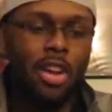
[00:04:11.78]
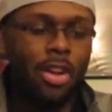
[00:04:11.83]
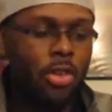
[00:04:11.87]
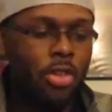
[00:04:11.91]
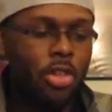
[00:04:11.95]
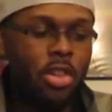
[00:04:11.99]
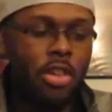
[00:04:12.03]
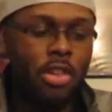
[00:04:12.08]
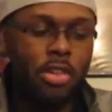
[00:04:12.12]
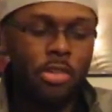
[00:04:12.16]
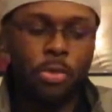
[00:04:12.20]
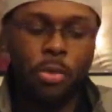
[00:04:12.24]

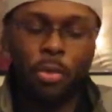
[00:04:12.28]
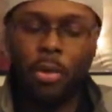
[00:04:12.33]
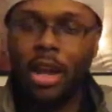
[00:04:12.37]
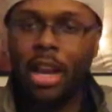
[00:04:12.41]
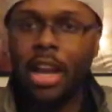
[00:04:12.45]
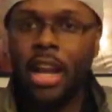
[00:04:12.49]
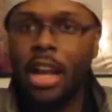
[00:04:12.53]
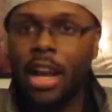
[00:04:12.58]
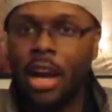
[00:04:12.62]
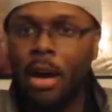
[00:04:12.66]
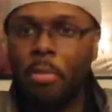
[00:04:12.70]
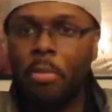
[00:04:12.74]
she's
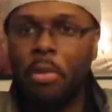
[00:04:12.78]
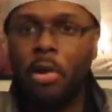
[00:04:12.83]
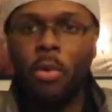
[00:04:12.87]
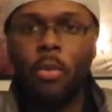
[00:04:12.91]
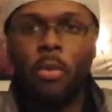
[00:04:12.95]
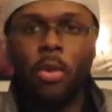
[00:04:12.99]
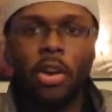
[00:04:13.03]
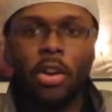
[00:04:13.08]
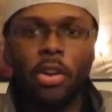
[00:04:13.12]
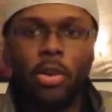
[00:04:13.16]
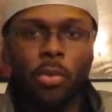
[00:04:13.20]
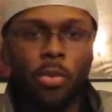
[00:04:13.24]
reading up
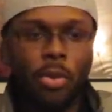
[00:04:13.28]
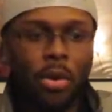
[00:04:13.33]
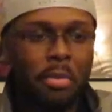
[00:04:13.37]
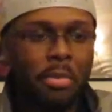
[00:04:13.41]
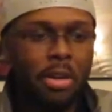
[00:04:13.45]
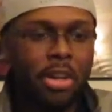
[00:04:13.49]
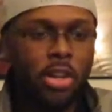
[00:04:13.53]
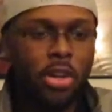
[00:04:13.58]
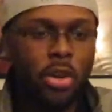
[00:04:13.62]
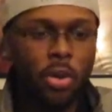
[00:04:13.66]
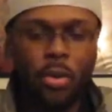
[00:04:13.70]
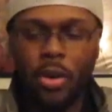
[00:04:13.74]
on Wonder
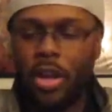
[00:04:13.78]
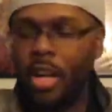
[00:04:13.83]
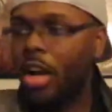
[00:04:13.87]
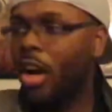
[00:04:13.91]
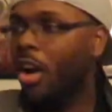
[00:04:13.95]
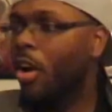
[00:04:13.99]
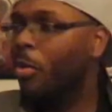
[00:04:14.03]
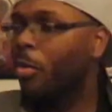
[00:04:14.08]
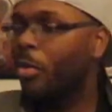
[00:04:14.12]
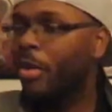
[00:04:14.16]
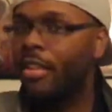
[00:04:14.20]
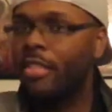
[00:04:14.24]
Woman, doing
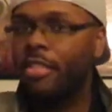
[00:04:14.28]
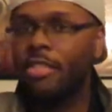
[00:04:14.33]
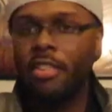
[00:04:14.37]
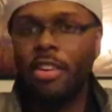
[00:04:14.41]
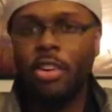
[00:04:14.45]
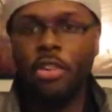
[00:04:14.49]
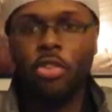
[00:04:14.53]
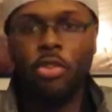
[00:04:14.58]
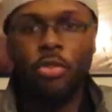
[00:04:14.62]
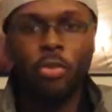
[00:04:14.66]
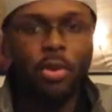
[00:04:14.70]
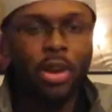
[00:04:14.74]
her
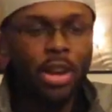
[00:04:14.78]
research,